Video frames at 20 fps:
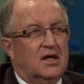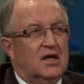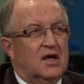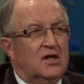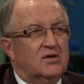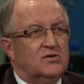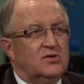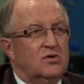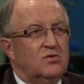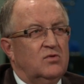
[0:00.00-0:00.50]

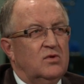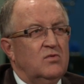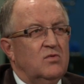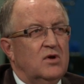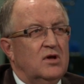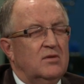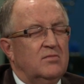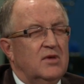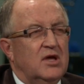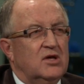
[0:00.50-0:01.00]
And so we
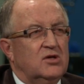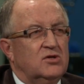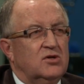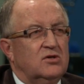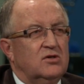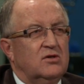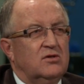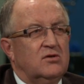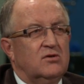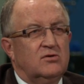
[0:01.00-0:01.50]
want to make sure
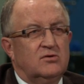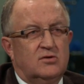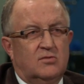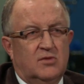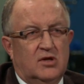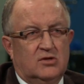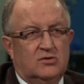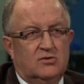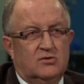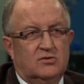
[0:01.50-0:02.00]
that there's some
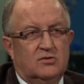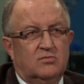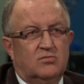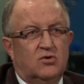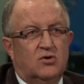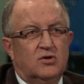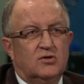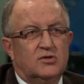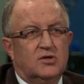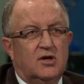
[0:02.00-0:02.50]
extra
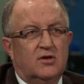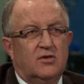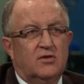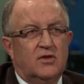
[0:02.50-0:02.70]
supports there,